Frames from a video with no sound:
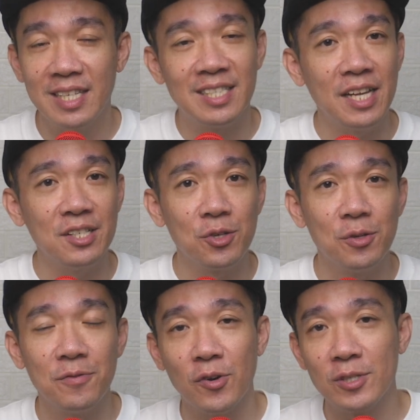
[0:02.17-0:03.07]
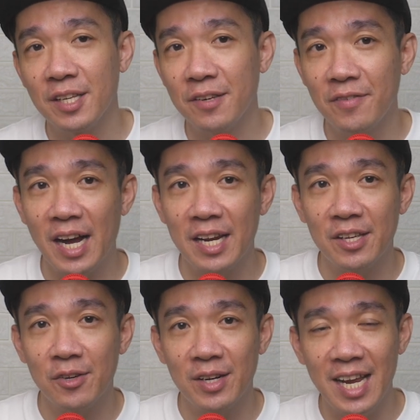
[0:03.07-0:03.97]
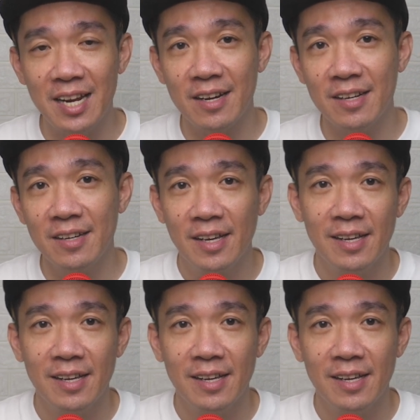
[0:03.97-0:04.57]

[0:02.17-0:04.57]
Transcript: essential for safeguarding your data